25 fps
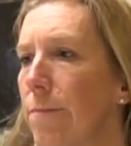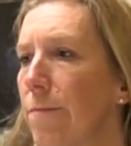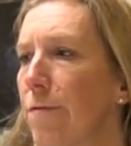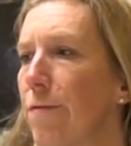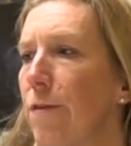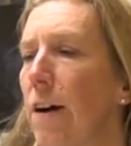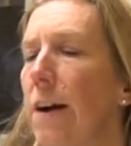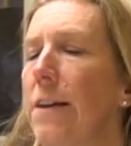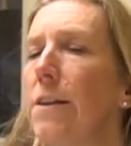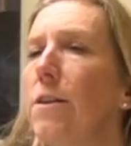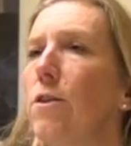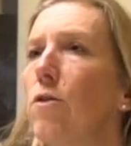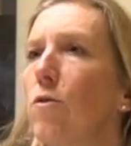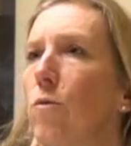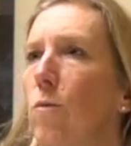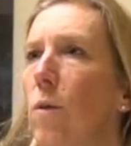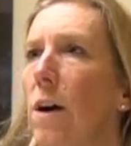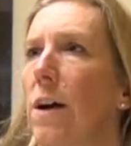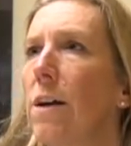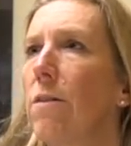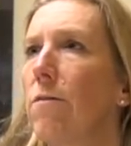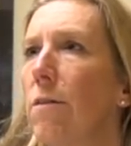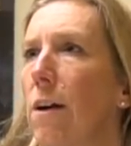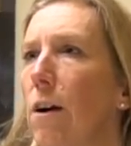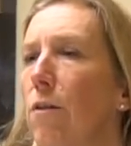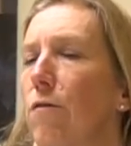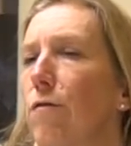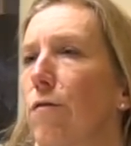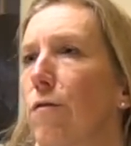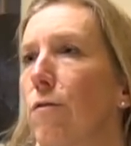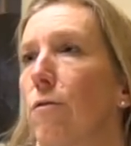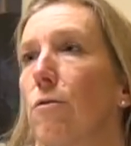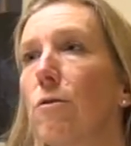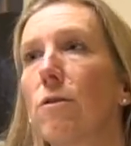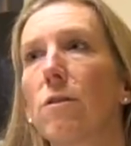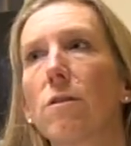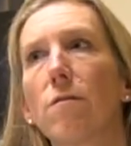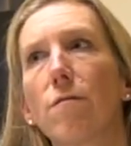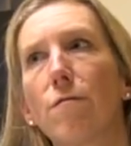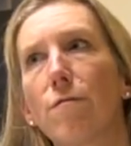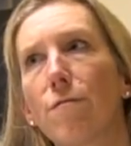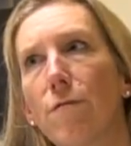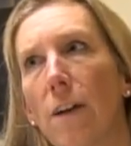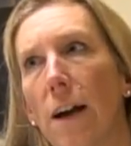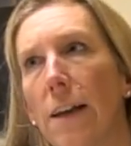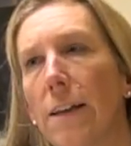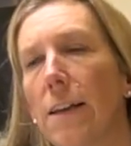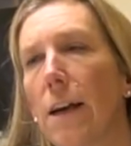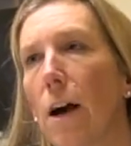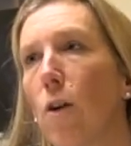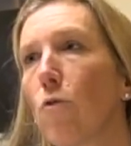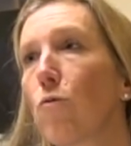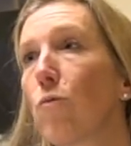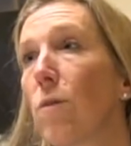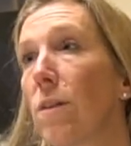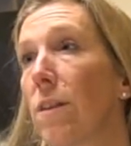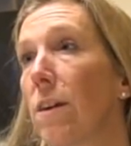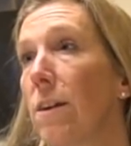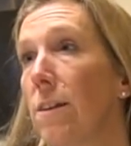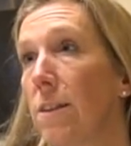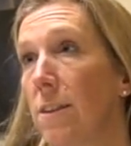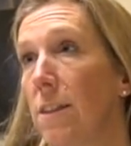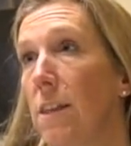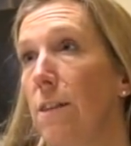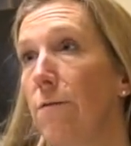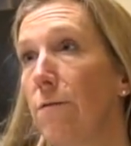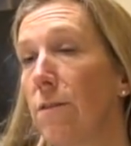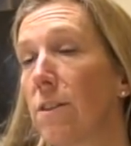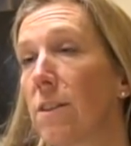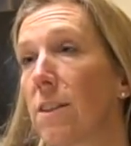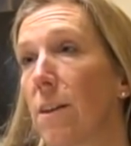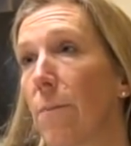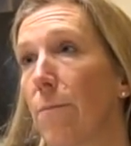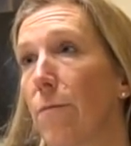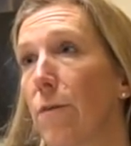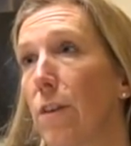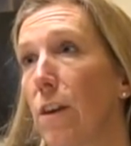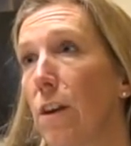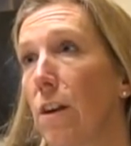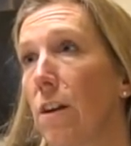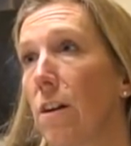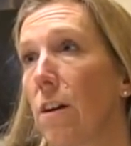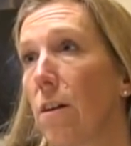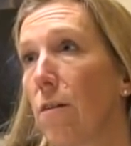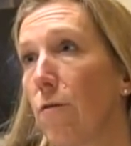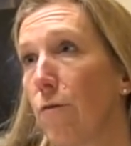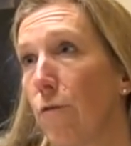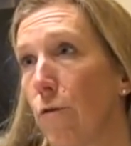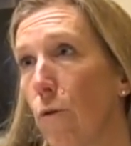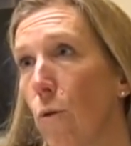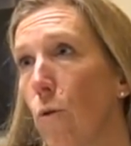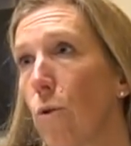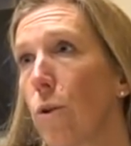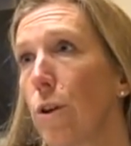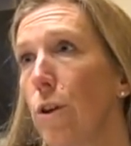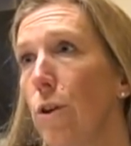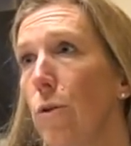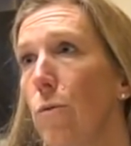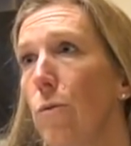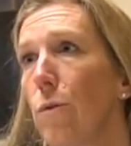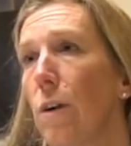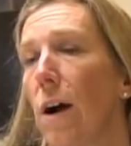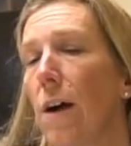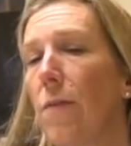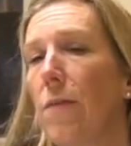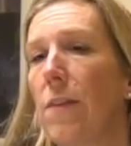find your way around first, find out whether it's even something for you,